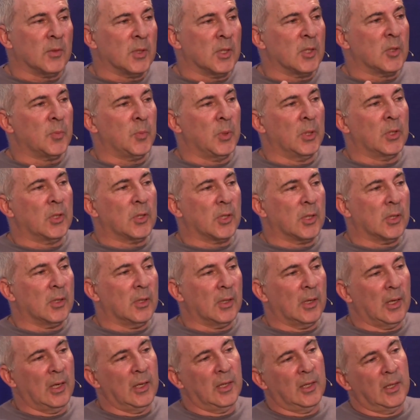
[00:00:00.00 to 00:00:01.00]
of this picture,
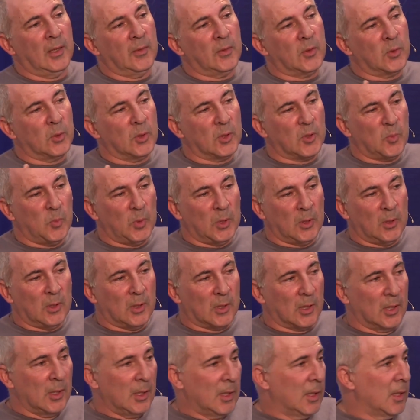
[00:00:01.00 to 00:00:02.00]
I have to admit
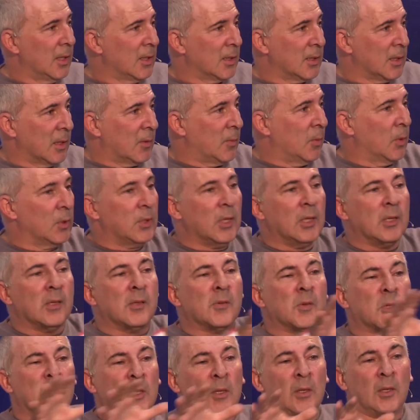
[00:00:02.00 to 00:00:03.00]
that what I
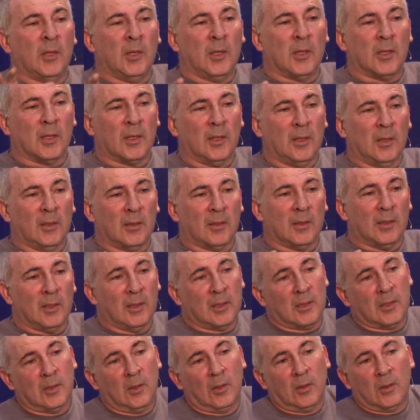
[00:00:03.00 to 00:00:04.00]
see here,
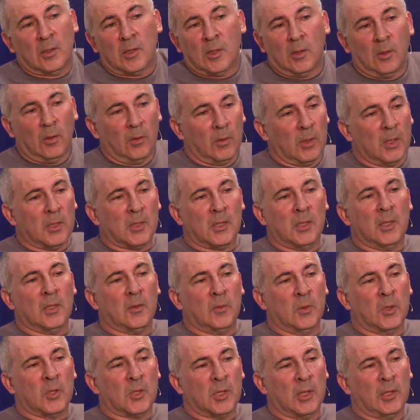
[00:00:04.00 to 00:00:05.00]
it's not the only thing
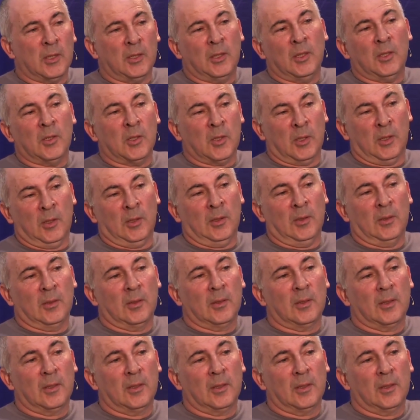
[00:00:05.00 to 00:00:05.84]
which there is there.